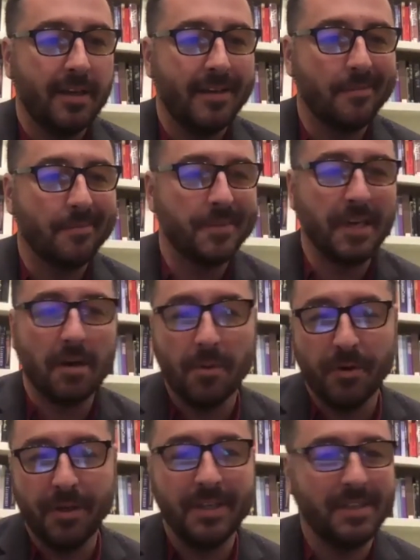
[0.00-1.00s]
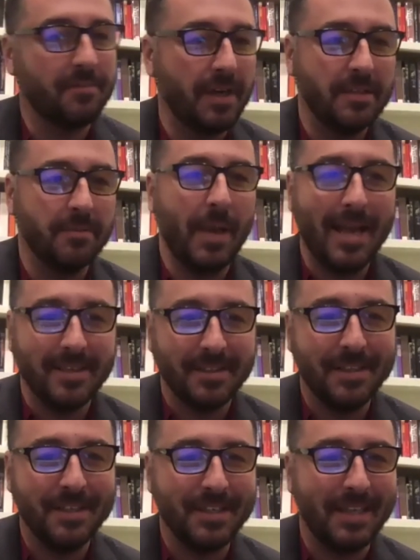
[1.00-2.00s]
ceremonies and rites of
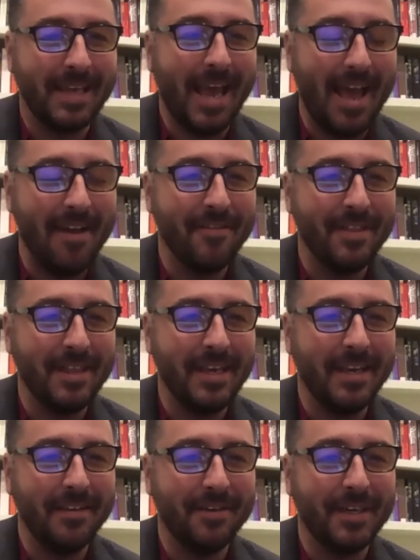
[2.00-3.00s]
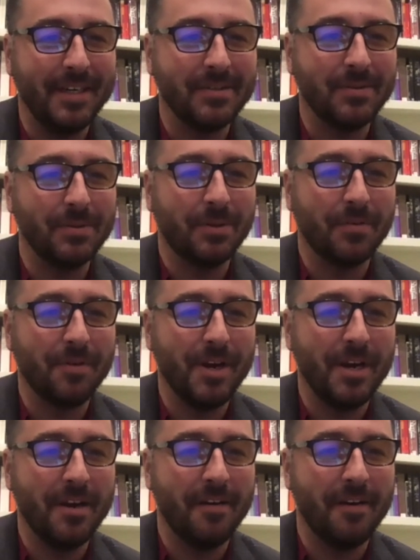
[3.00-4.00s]
passage that they have at the end of a high school
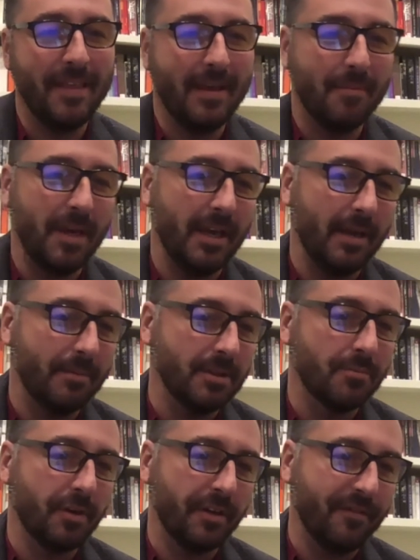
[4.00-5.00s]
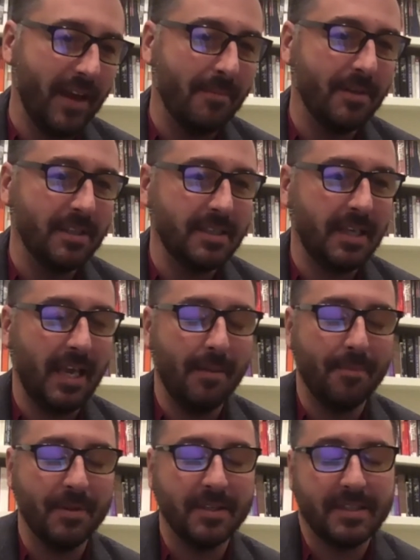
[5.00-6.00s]
career, and then being able to bring families to
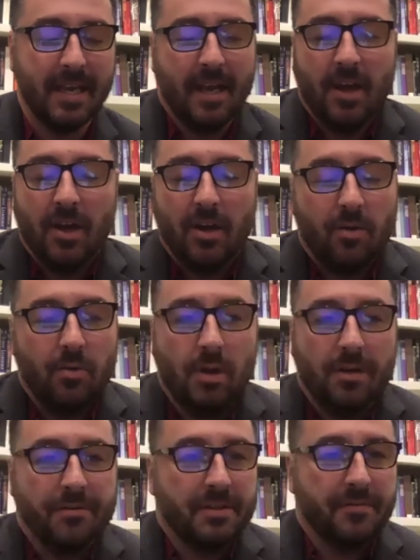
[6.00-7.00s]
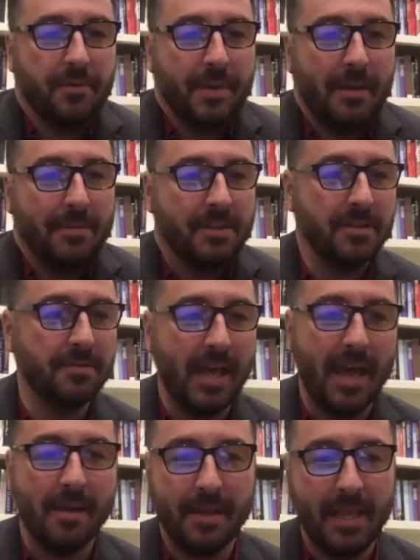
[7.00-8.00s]
campus. Who knows if we'll be able to do that?
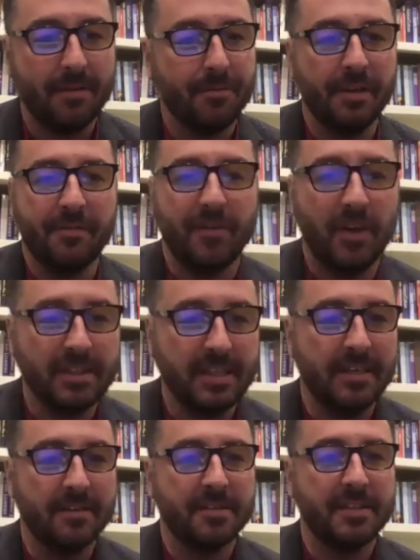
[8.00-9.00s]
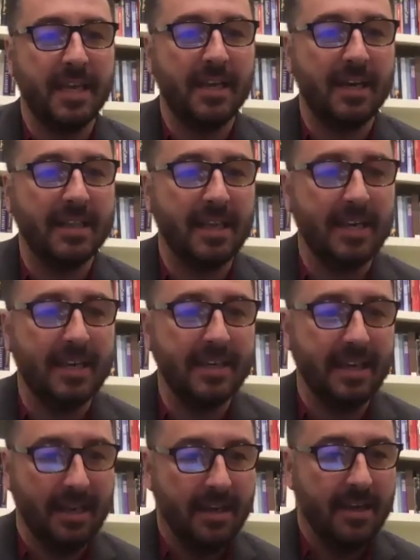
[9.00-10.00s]
I mean, that really falls under state guideline
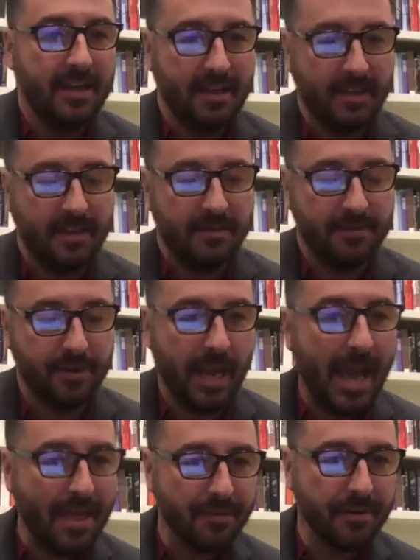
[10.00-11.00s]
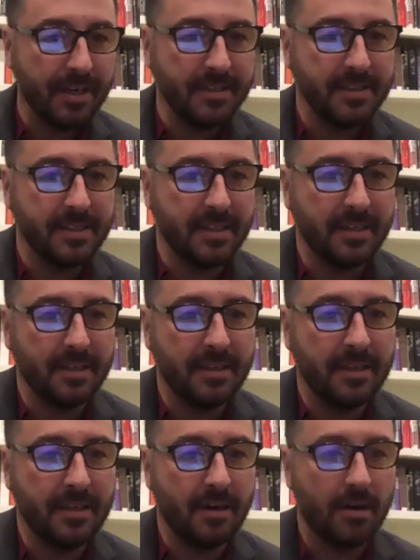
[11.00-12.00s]
for gatherings and
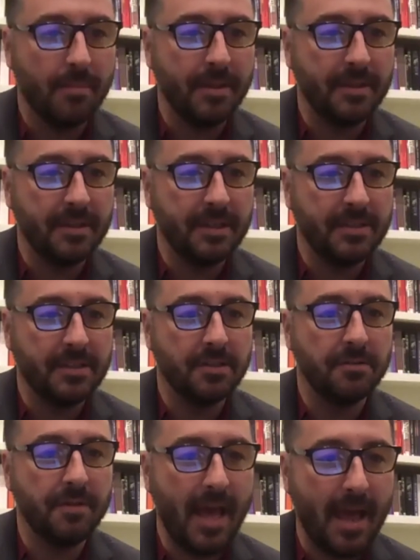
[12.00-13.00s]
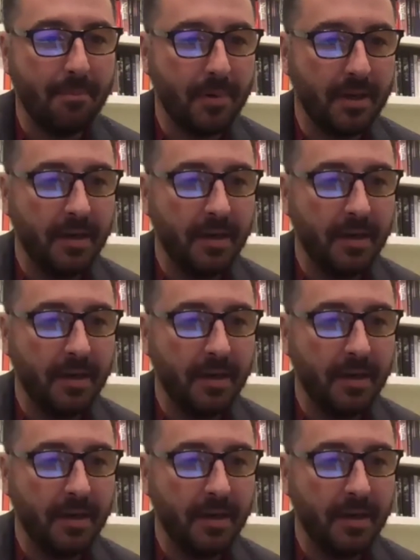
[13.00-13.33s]
our ability to do that. But